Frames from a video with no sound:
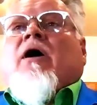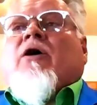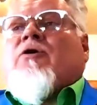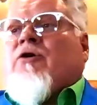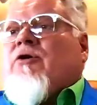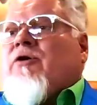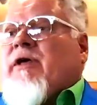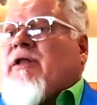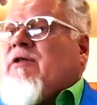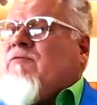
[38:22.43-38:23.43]
occurred
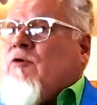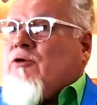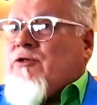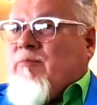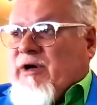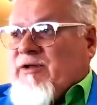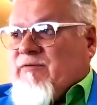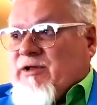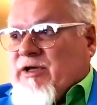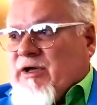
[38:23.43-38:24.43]
in the fourth month
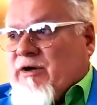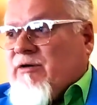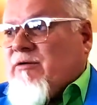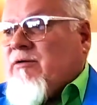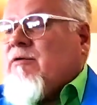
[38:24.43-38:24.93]
of the year,